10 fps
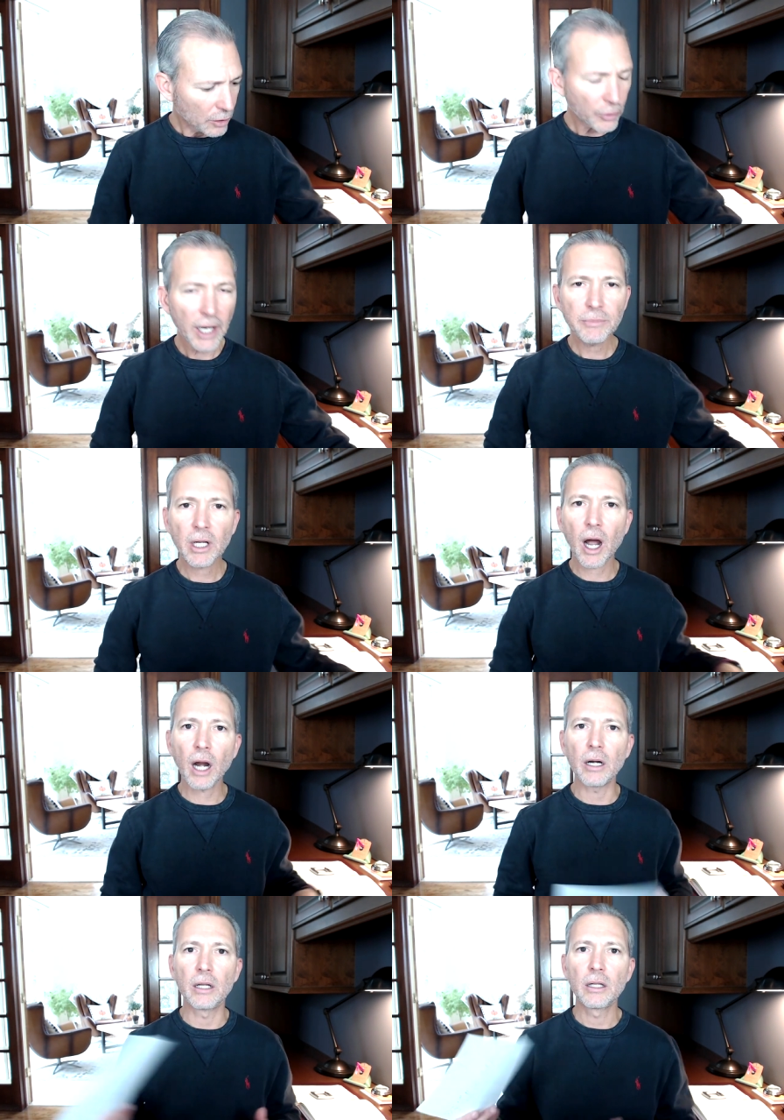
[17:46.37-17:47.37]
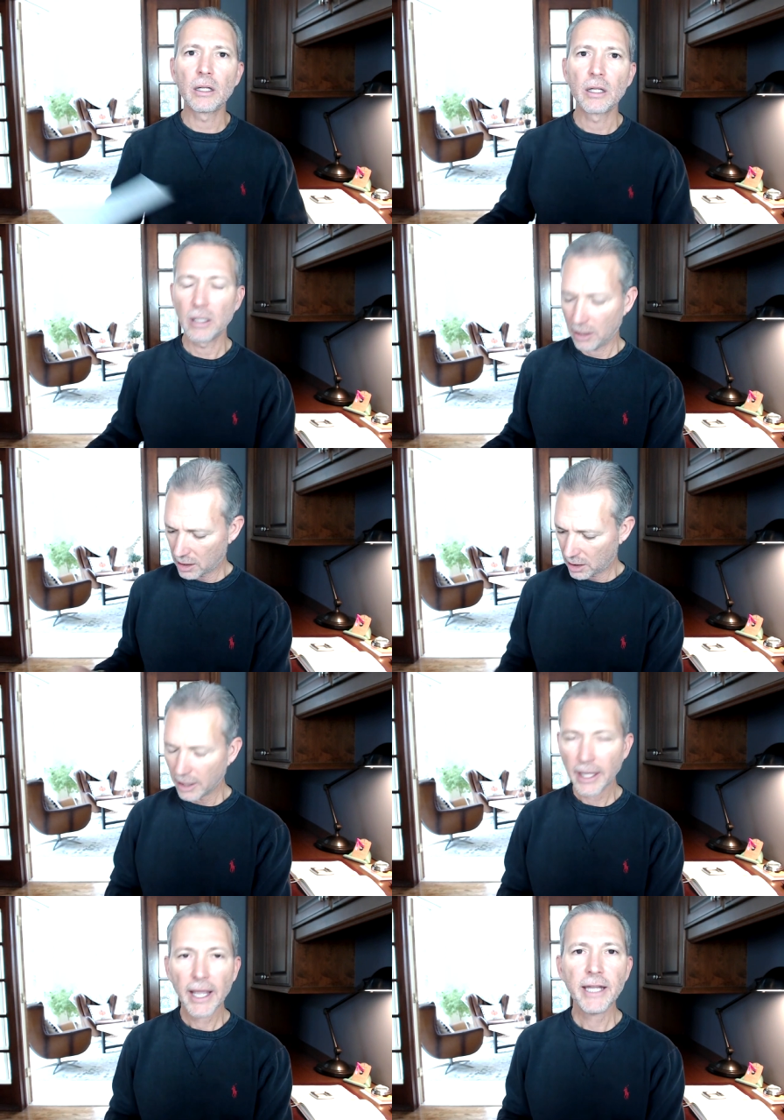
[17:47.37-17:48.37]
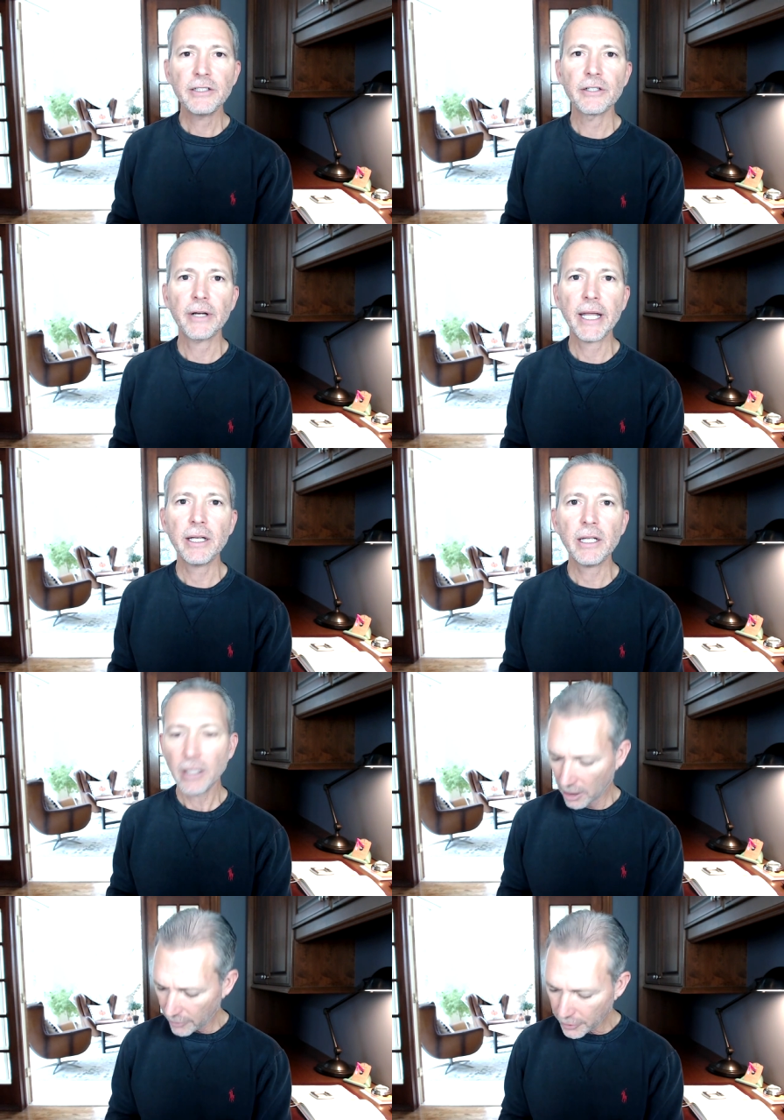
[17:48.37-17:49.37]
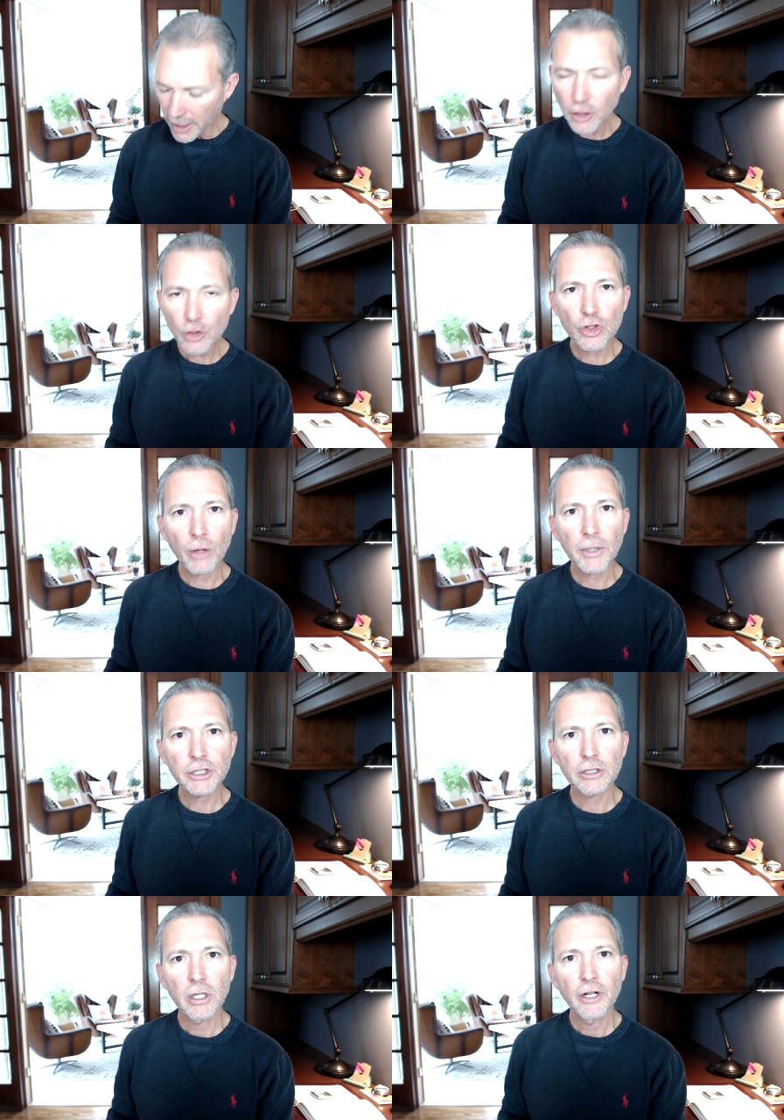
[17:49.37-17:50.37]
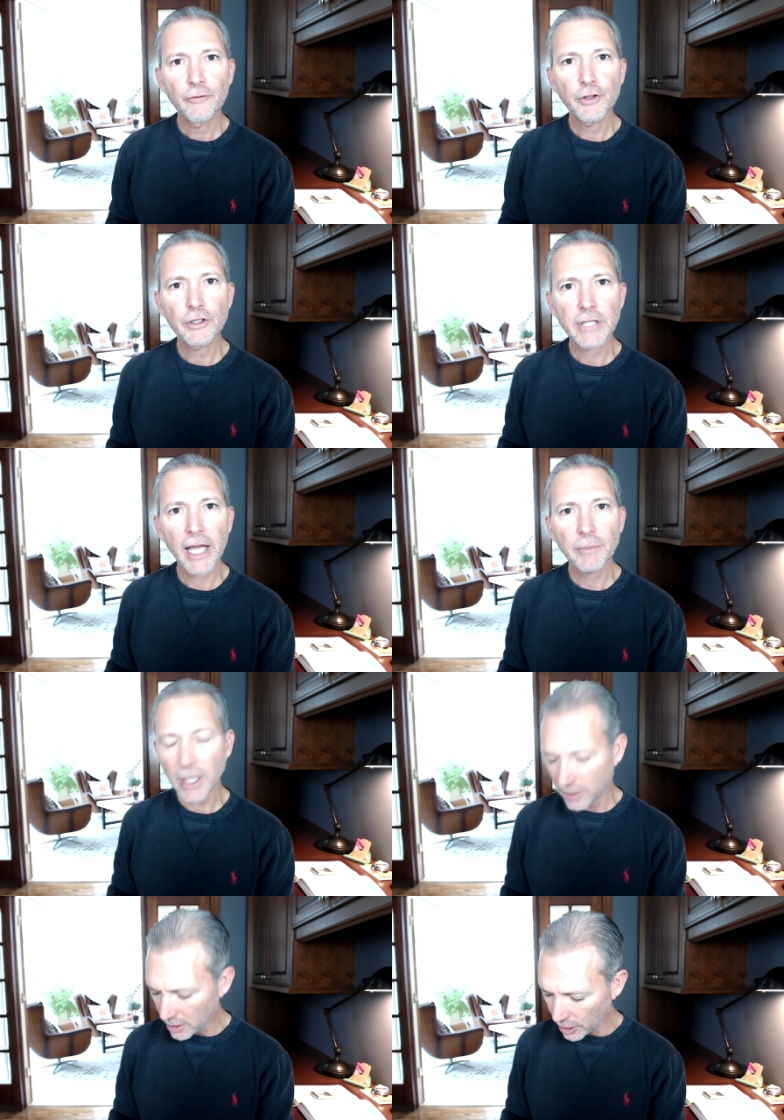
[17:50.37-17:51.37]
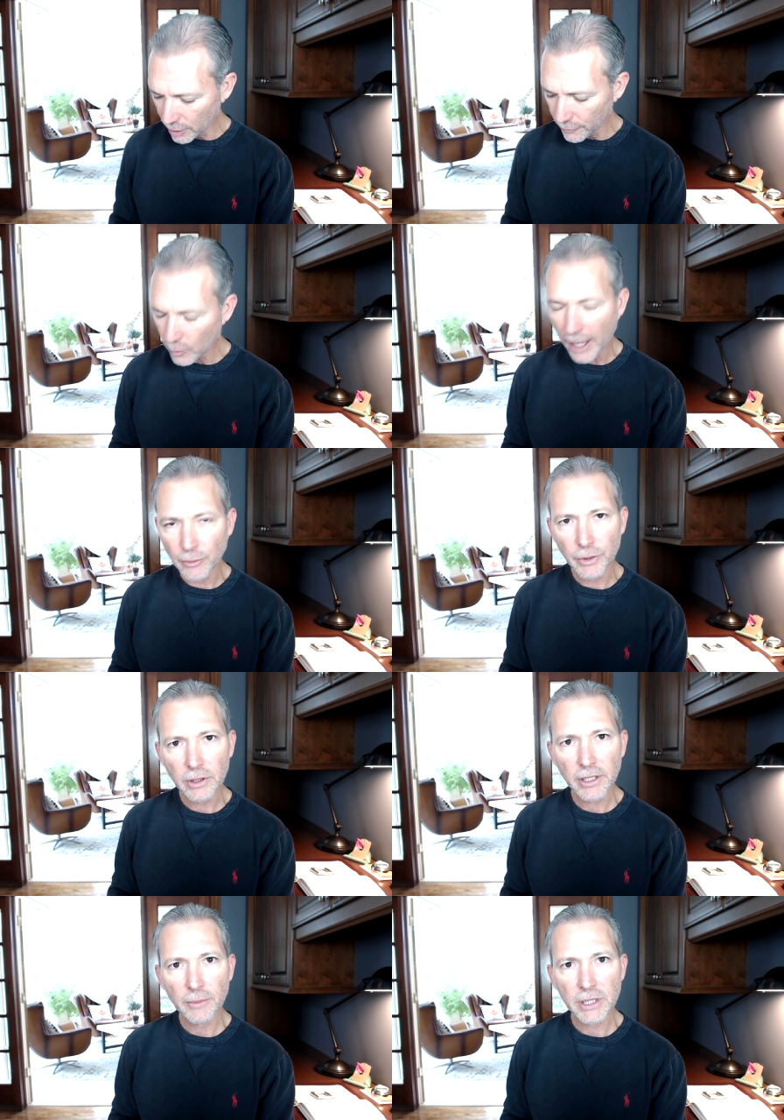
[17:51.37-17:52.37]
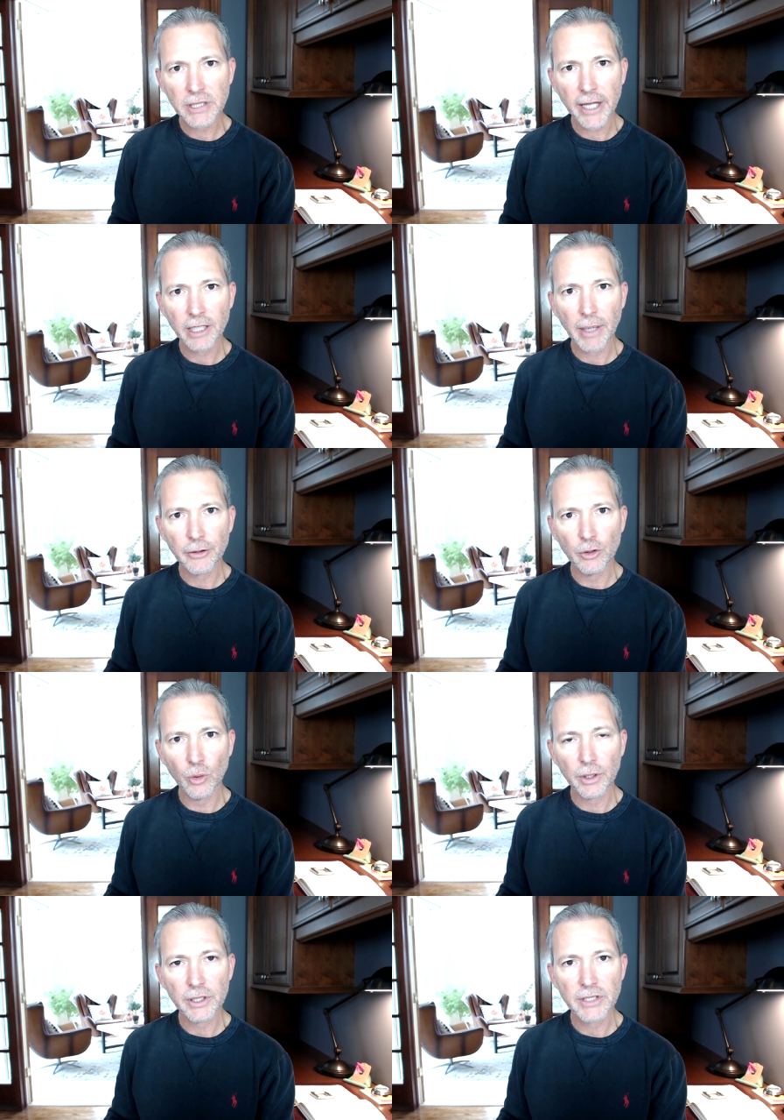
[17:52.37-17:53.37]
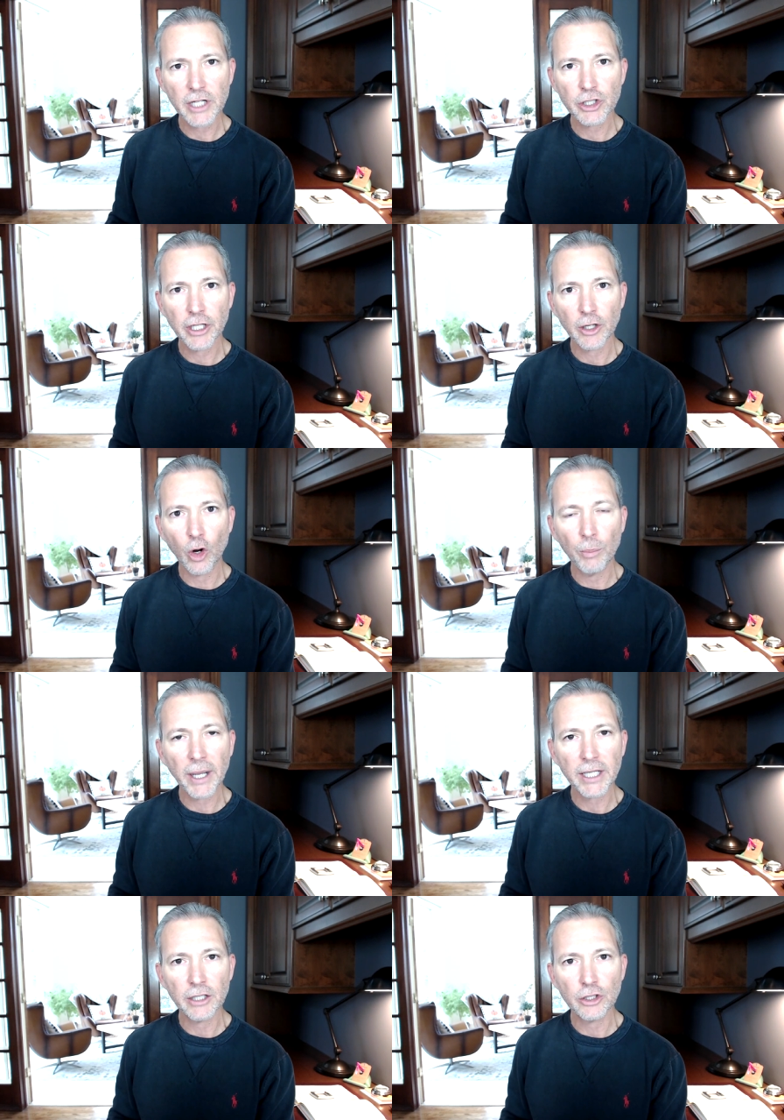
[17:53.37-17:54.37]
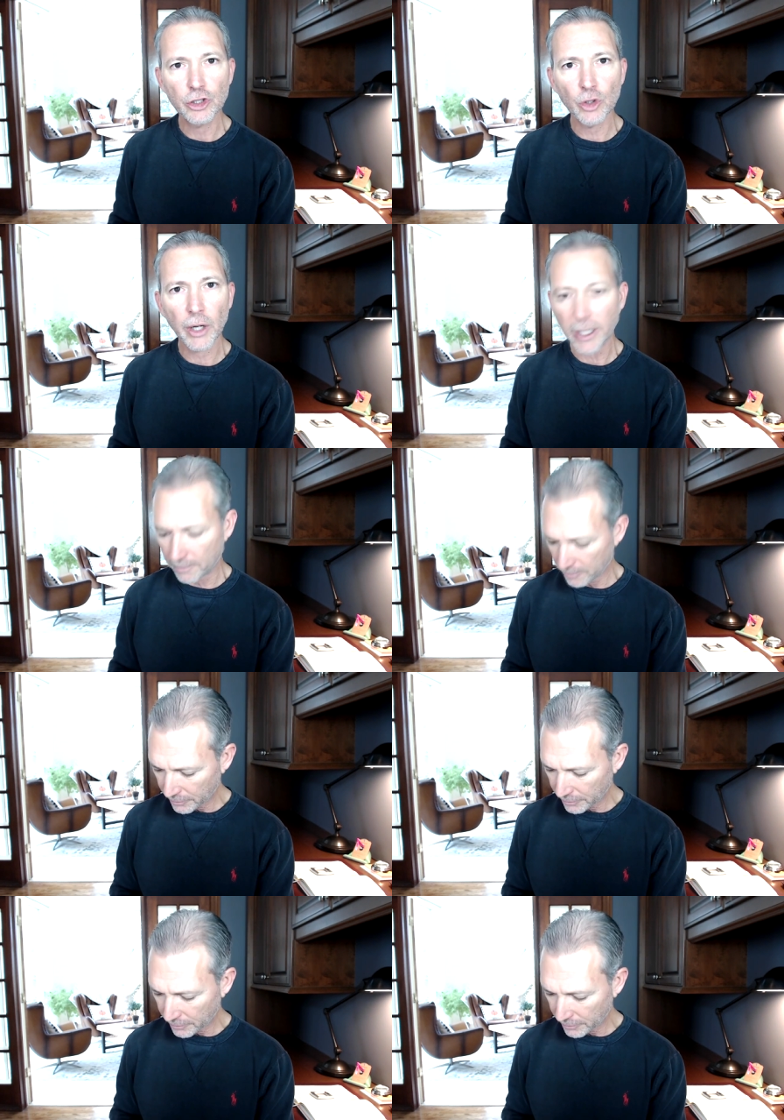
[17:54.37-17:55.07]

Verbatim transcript: grab the card? Hey, dear Andy, thank you so much for your time at the interview. I really am excited about your organization and hope I get to join.